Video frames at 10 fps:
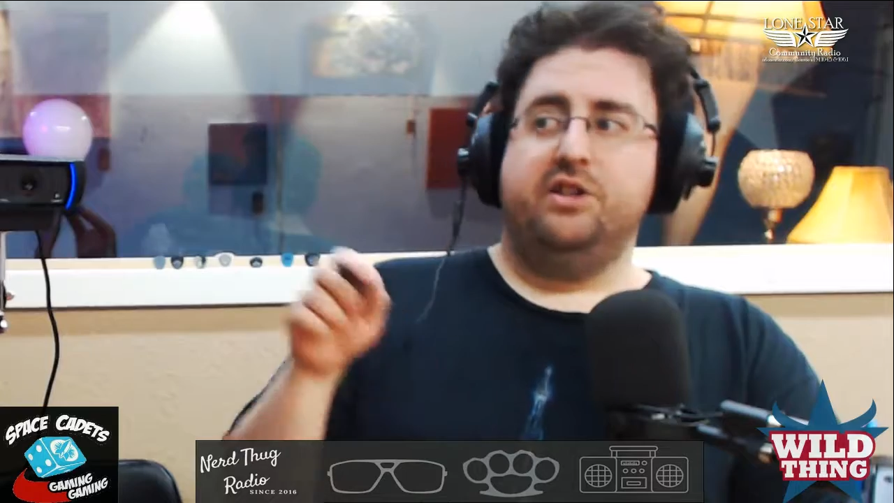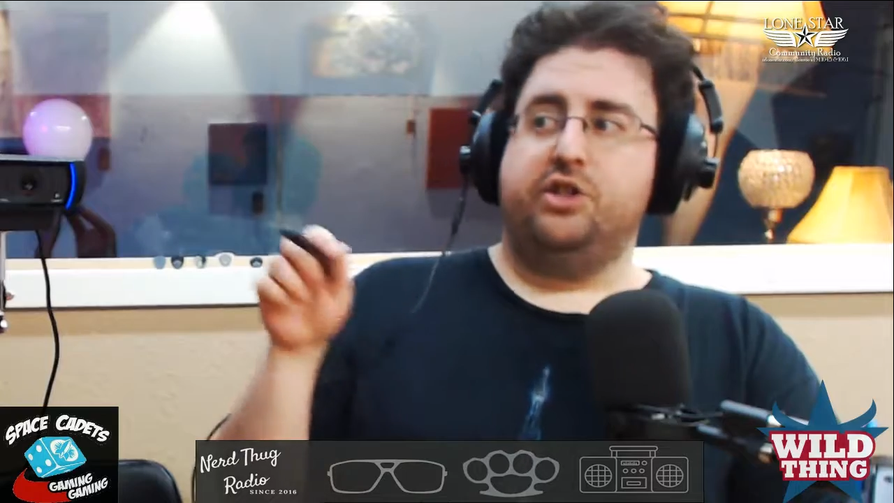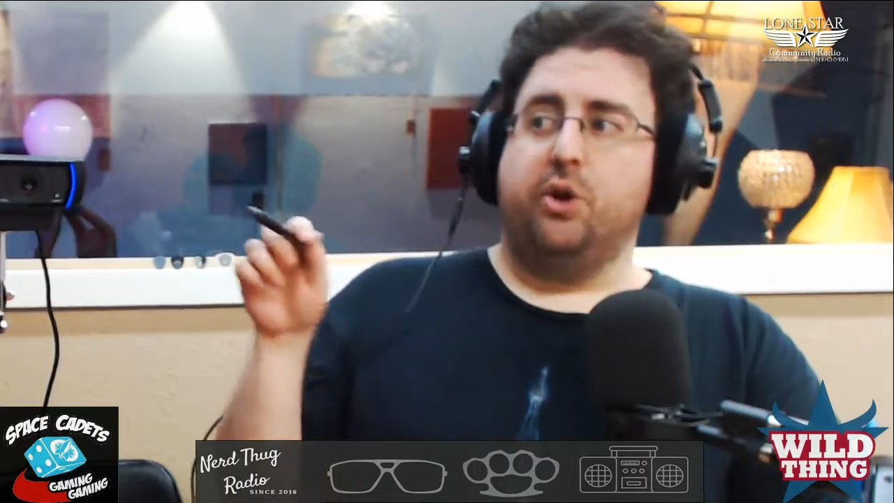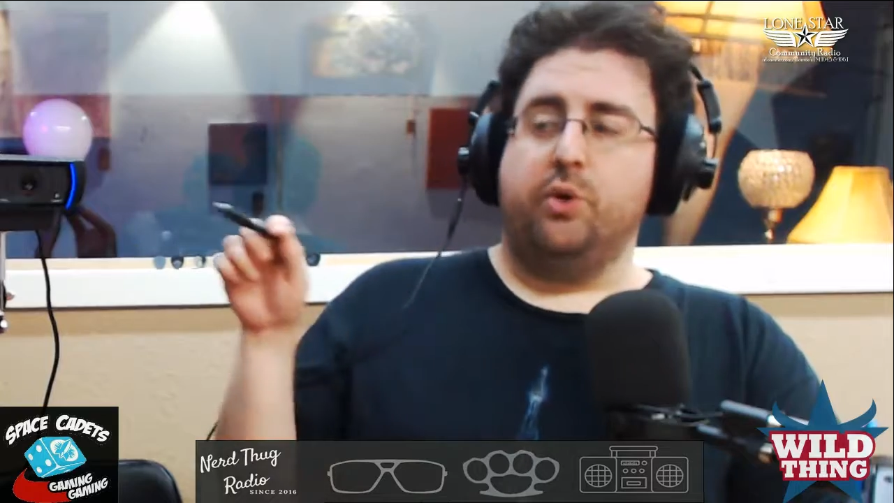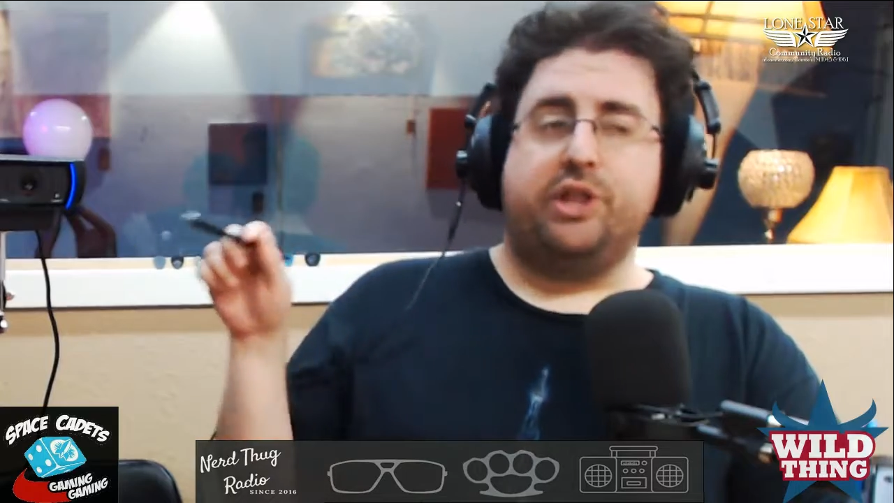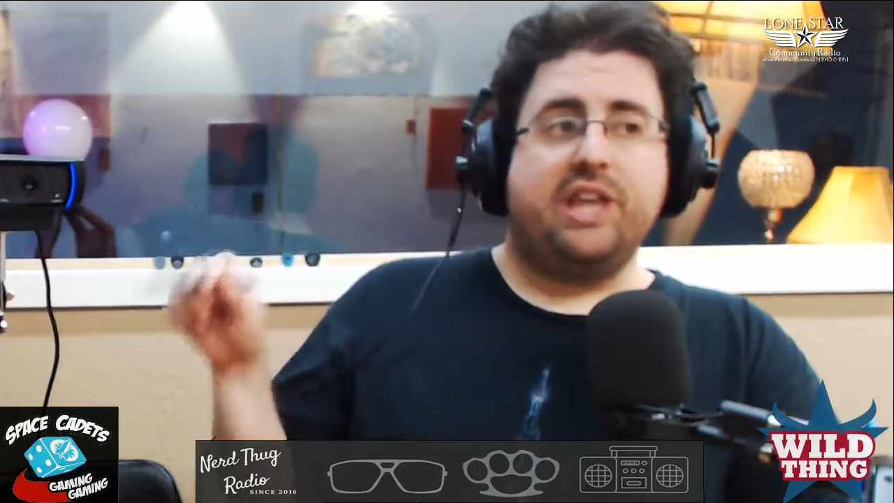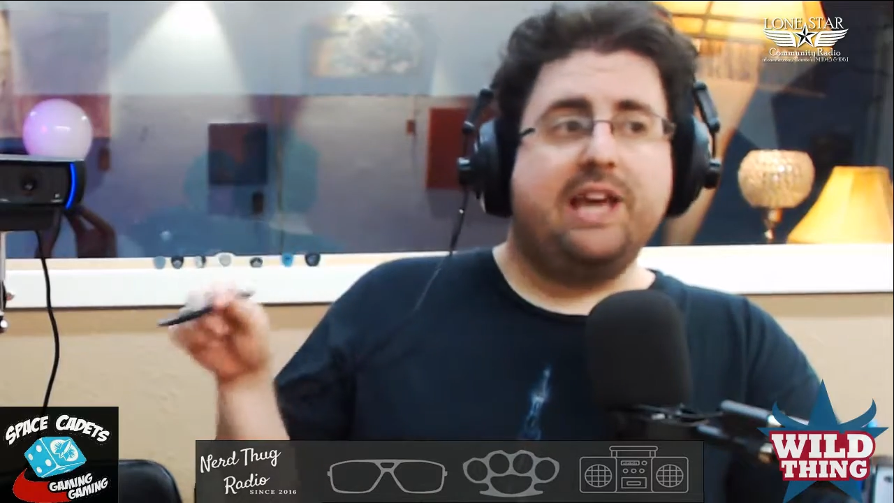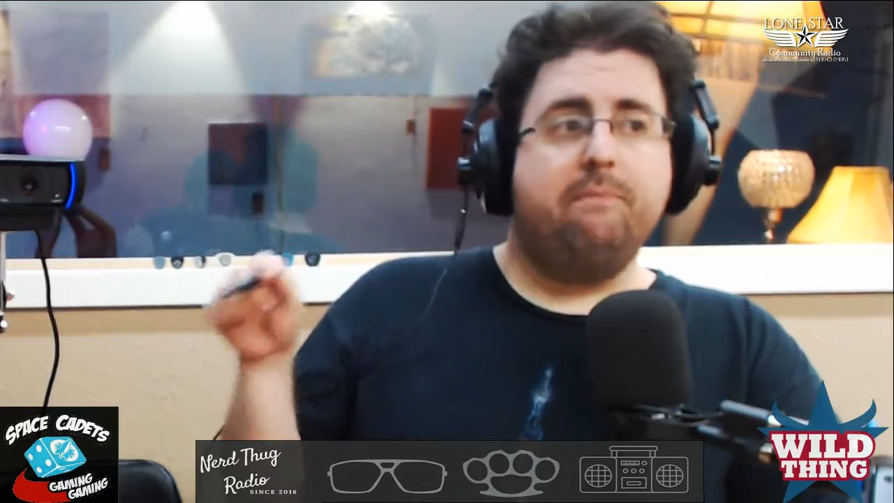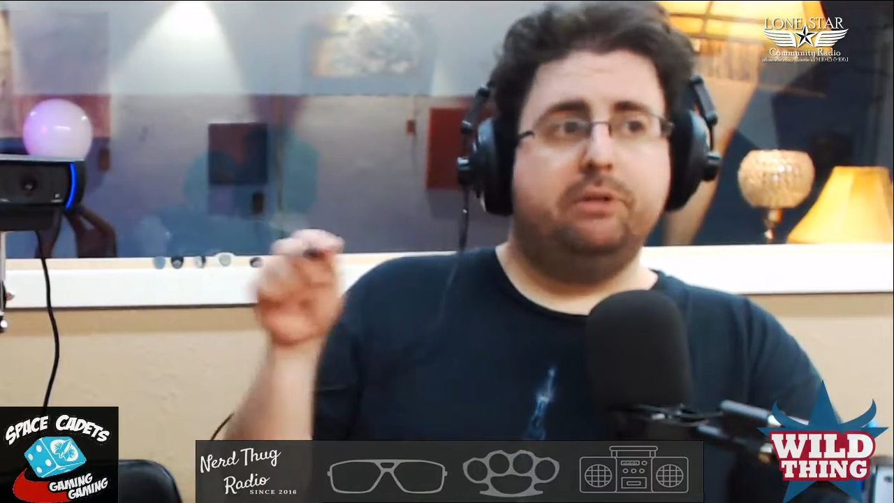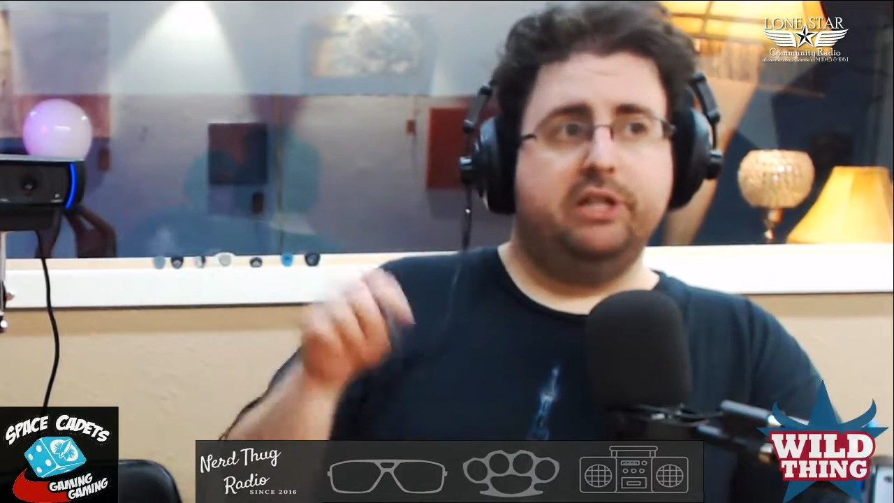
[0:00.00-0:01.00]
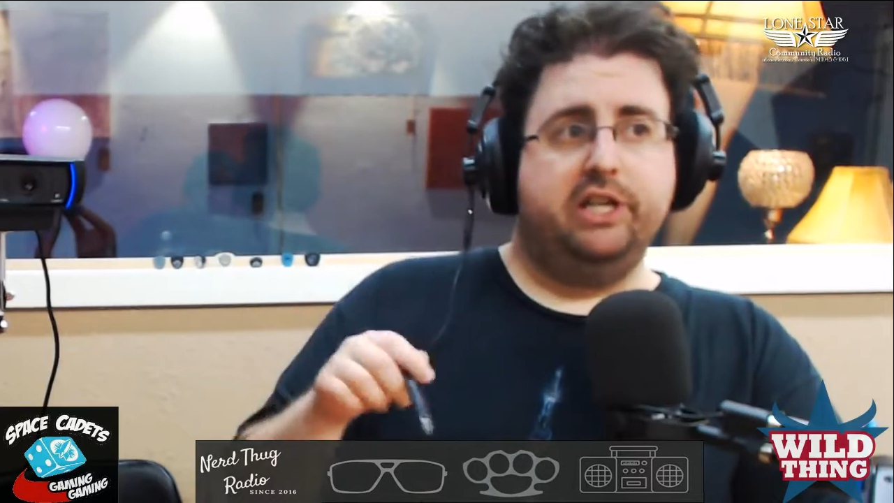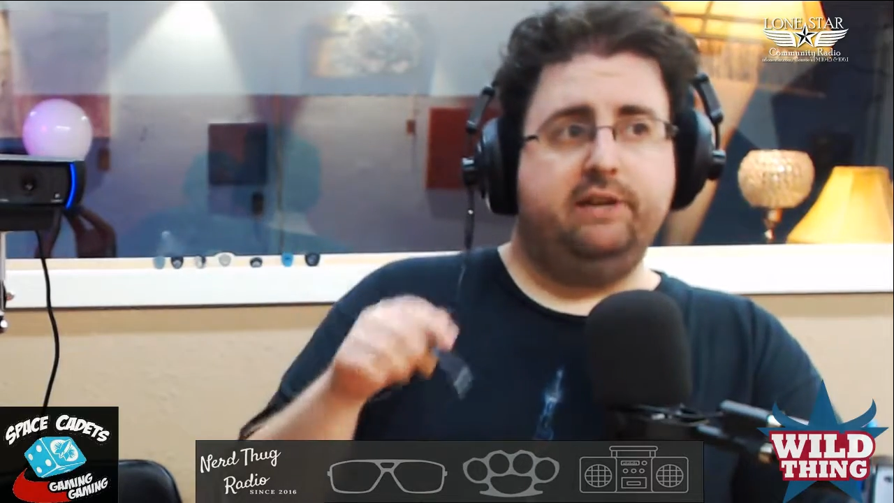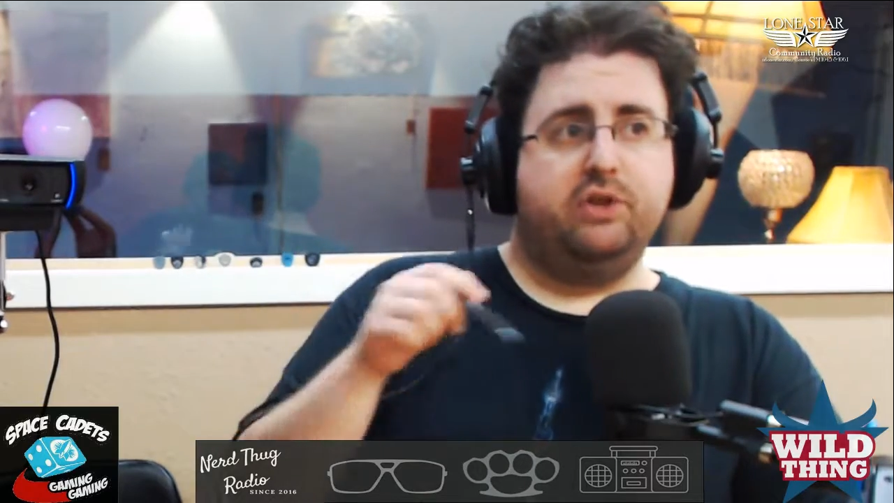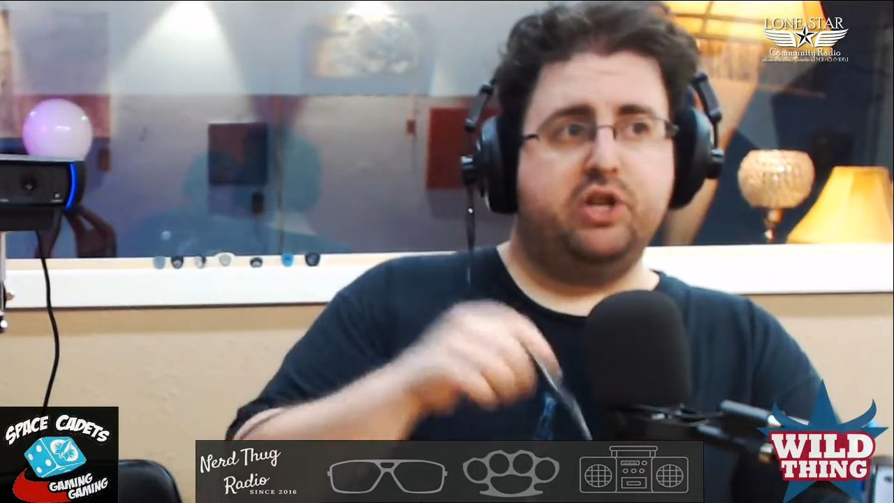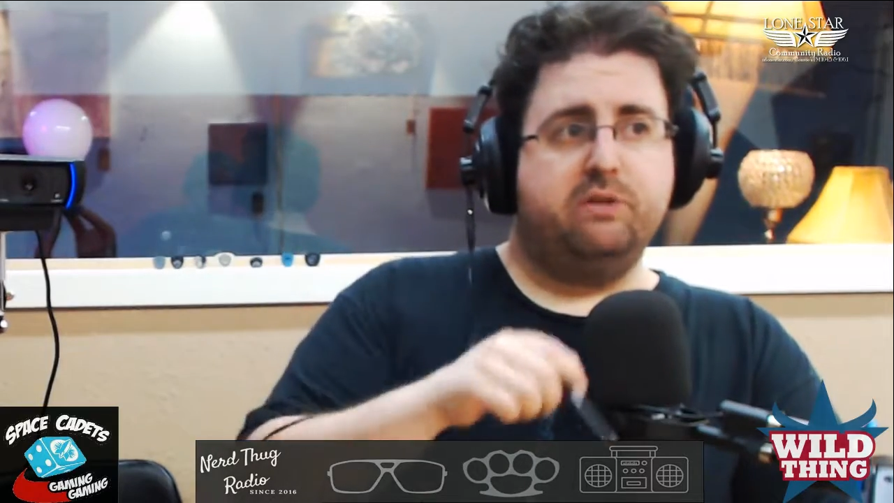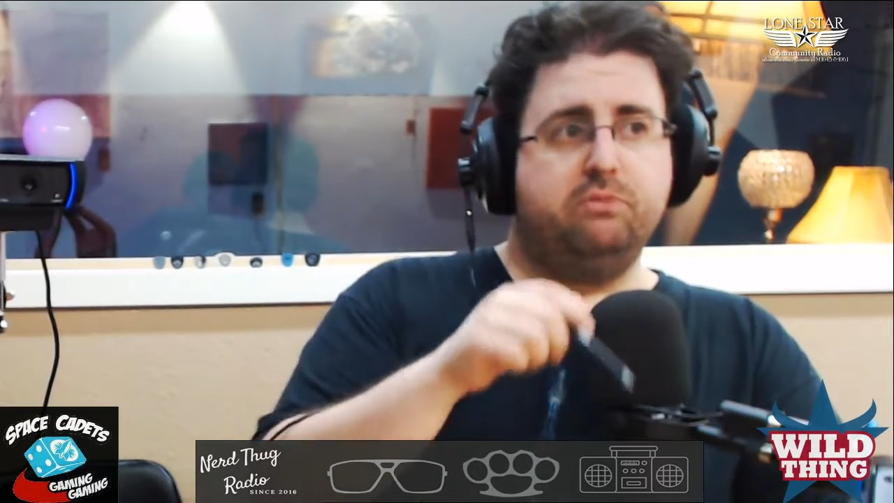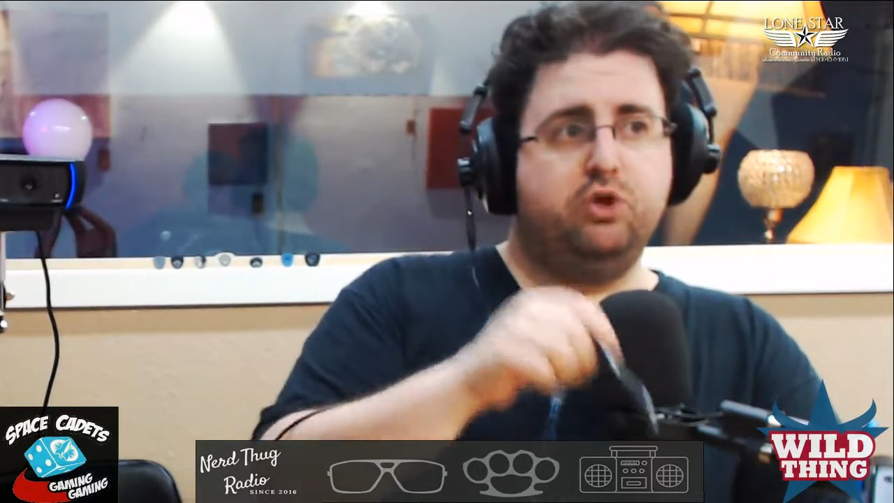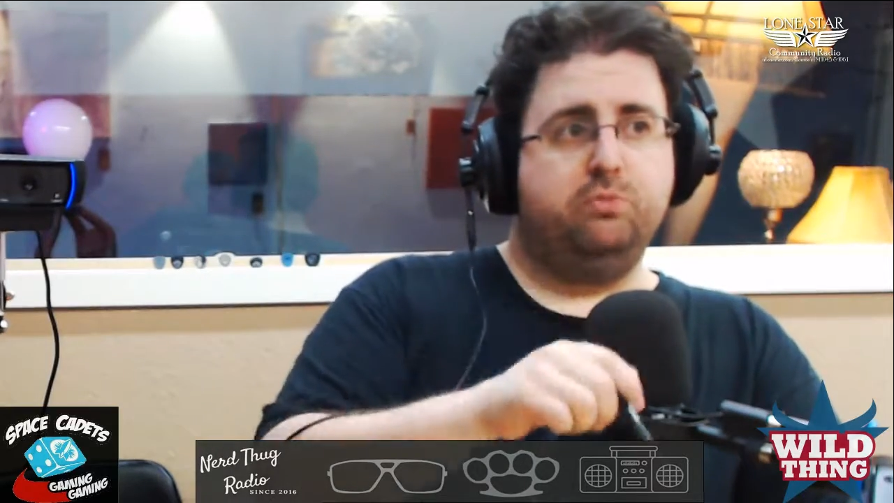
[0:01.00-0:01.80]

so they believed them